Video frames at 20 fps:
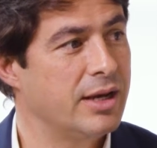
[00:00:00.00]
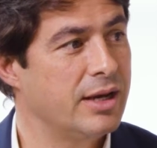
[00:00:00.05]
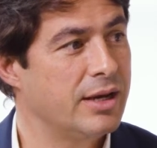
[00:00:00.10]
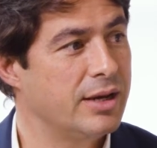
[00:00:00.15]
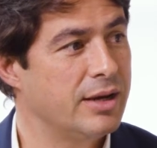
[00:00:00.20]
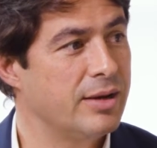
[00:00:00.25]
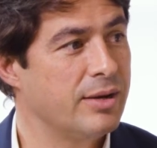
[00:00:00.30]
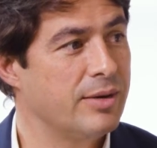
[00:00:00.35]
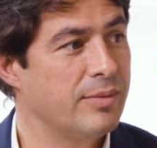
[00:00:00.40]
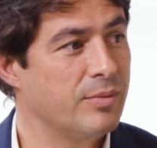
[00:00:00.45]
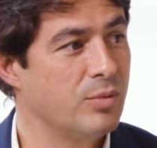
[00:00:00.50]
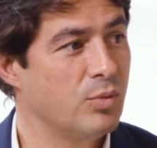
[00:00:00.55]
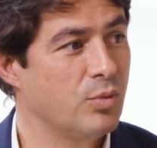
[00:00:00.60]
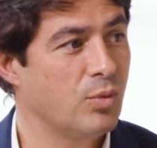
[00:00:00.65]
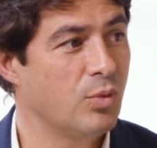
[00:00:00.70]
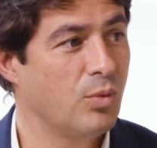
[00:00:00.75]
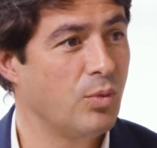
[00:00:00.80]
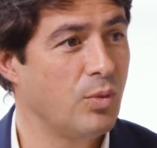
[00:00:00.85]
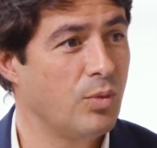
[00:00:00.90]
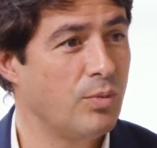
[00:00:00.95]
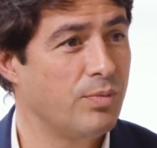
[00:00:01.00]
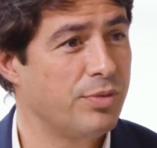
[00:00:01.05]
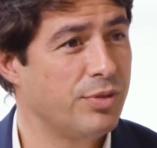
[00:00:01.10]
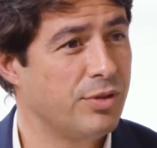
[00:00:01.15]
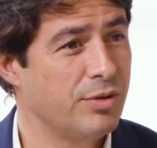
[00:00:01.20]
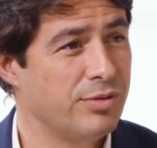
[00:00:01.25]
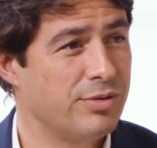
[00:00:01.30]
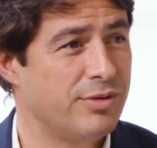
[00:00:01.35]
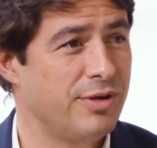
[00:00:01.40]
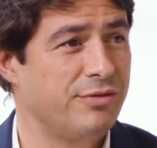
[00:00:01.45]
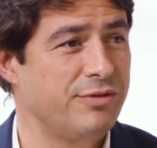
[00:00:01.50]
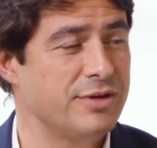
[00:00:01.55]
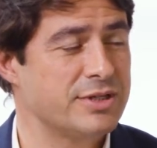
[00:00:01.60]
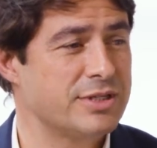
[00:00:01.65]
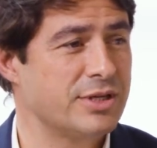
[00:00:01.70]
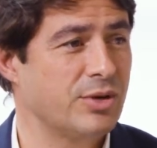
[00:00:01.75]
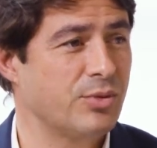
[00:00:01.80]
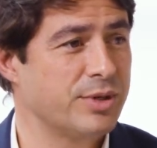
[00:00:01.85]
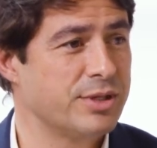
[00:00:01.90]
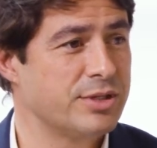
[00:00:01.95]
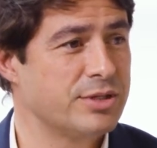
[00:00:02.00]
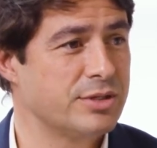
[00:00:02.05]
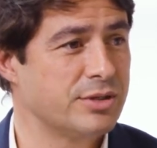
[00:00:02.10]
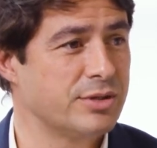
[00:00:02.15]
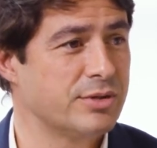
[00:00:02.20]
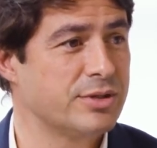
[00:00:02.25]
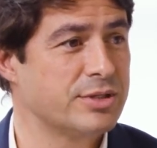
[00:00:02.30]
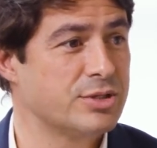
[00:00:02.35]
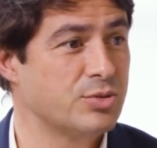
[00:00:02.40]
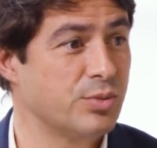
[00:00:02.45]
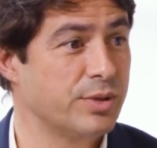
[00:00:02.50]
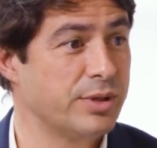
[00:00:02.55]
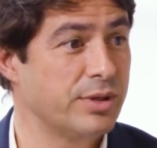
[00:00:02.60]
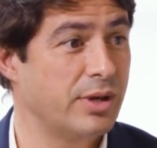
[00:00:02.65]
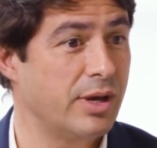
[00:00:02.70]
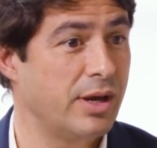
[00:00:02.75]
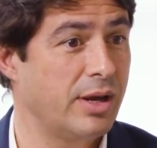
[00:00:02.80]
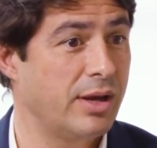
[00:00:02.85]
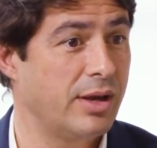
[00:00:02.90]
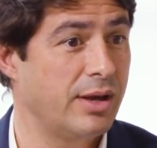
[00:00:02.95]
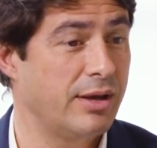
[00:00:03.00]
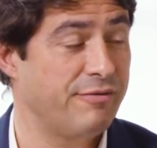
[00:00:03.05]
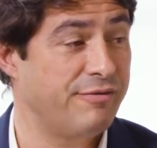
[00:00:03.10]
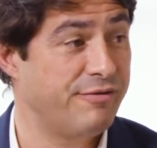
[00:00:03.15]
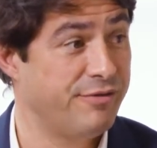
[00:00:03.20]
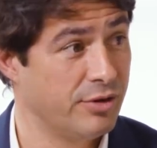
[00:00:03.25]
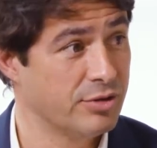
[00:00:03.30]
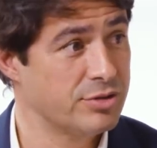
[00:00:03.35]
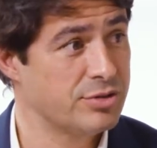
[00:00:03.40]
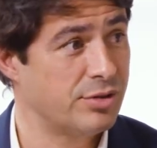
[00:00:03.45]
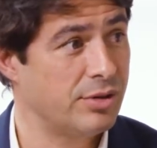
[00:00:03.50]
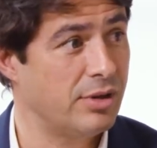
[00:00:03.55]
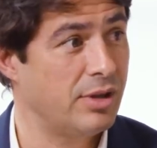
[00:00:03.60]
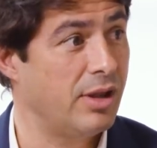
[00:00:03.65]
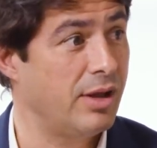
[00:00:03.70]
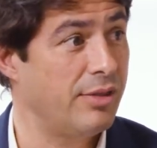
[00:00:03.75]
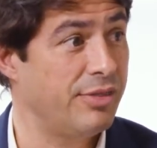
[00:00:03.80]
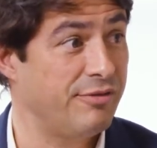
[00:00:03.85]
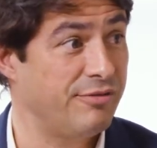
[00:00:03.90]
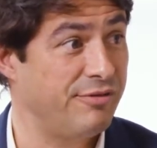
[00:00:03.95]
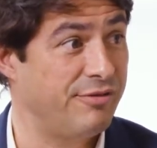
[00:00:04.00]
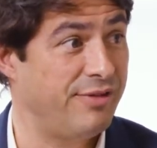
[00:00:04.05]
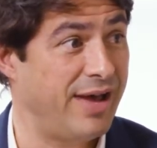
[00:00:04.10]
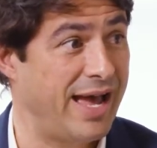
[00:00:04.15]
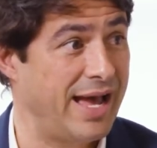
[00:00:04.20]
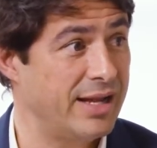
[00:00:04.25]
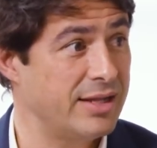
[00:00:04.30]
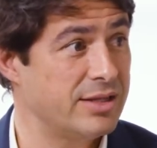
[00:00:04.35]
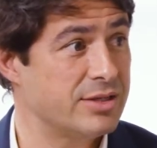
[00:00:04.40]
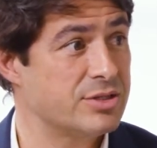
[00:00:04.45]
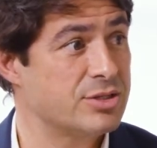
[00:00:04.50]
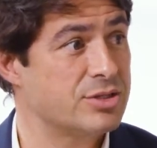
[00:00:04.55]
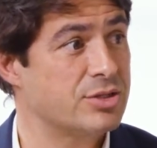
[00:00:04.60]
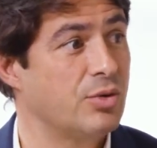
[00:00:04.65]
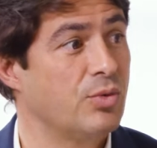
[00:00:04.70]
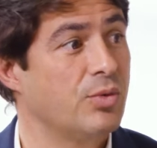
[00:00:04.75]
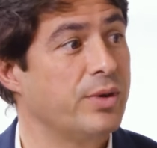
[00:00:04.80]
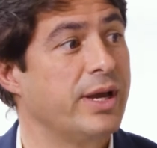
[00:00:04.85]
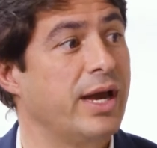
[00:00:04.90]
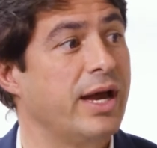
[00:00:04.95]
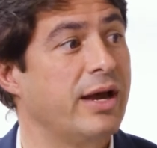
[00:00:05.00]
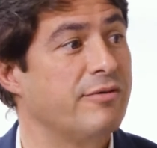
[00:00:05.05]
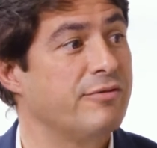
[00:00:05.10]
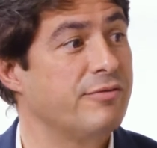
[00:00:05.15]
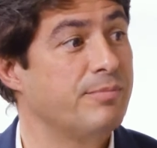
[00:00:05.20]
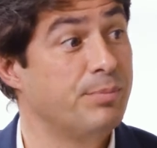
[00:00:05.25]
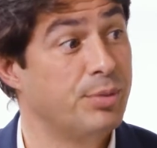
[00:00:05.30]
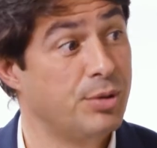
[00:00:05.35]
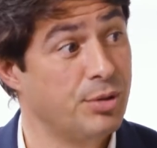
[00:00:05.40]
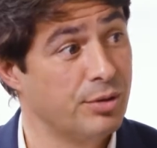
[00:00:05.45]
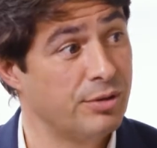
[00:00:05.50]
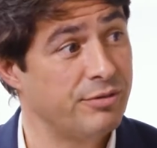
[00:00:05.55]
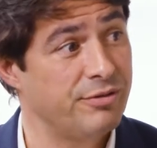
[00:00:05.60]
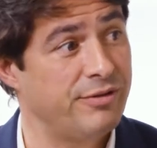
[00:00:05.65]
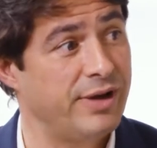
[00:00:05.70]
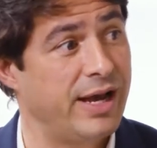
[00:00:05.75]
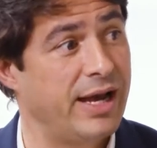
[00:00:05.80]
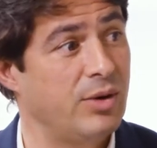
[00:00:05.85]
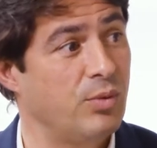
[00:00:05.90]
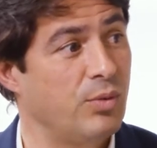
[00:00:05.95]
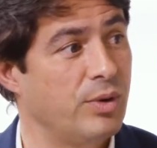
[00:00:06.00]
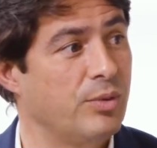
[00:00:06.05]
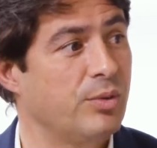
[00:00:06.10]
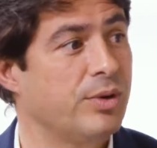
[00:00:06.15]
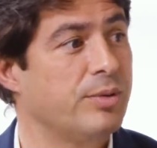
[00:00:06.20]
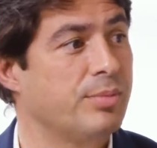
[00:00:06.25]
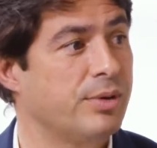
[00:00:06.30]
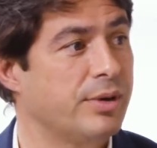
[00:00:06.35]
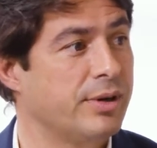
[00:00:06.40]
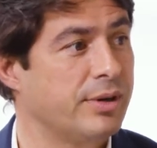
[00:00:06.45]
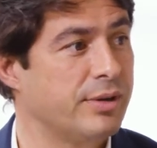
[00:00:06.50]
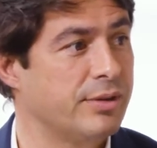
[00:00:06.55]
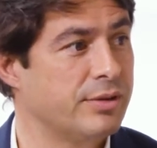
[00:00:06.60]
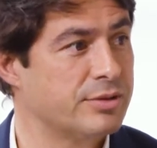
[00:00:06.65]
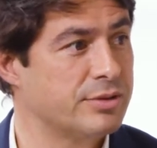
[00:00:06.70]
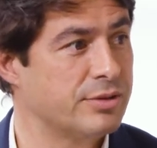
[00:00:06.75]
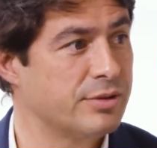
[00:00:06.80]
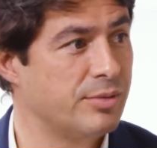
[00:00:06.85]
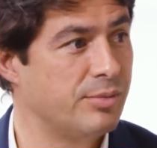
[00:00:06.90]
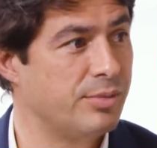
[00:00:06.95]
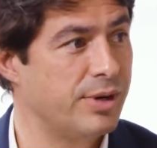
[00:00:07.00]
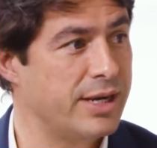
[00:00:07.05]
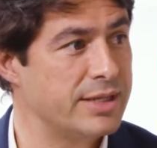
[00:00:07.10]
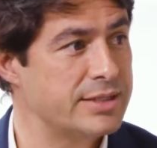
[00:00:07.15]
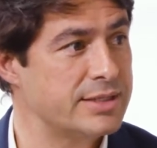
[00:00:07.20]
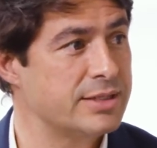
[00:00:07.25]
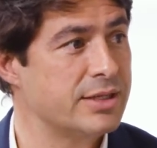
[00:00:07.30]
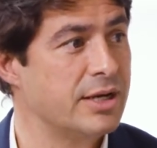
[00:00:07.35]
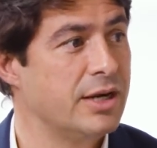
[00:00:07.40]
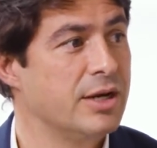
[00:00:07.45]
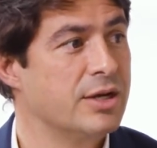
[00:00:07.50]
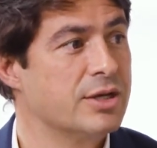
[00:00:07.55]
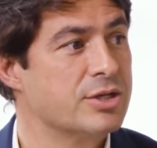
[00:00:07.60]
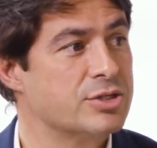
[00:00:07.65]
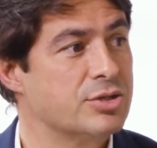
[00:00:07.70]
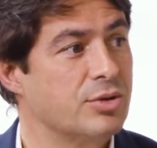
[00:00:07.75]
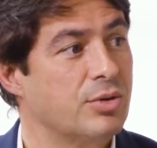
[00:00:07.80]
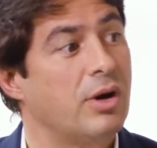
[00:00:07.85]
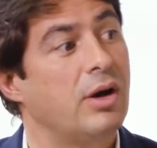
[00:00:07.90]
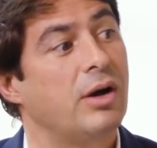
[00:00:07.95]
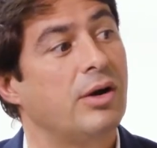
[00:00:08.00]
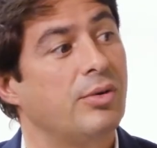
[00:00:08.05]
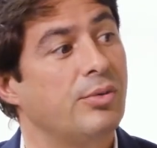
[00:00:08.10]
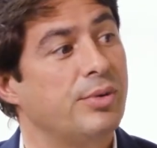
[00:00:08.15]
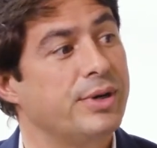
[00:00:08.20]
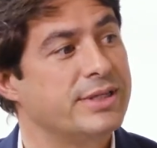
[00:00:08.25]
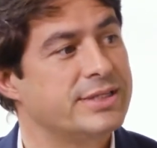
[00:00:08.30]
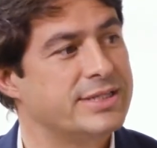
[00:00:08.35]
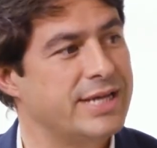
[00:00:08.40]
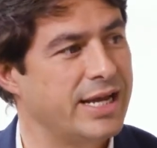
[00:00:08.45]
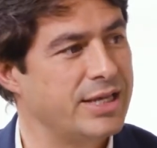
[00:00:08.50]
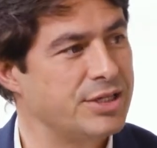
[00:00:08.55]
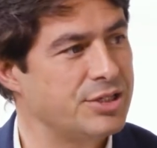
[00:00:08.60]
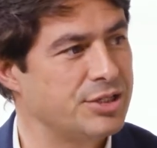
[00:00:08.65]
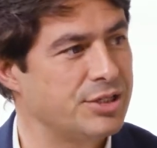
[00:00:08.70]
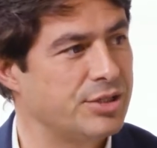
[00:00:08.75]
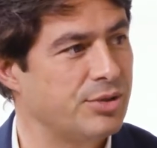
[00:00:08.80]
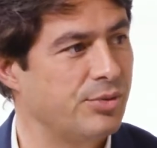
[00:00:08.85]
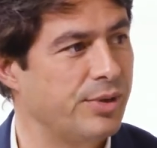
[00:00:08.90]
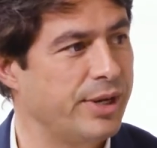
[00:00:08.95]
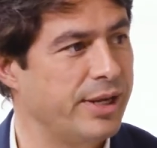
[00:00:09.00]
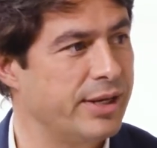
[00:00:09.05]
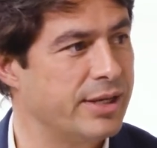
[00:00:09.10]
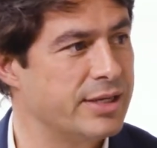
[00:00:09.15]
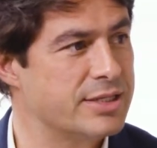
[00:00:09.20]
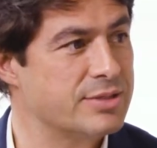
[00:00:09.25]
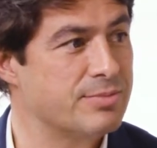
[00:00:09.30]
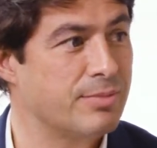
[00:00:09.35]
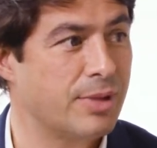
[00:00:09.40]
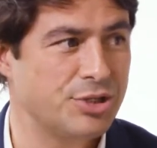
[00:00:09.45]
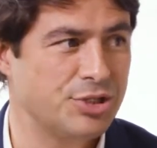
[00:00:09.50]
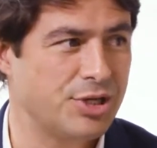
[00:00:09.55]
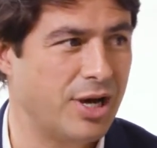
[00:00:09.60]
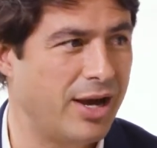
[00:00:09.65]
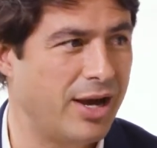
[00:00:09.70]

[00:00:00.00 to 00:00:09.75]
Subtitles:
The difference that we do is we filter a lot the fat, so we have pure fat when we put it into the breast, so our retention rate is much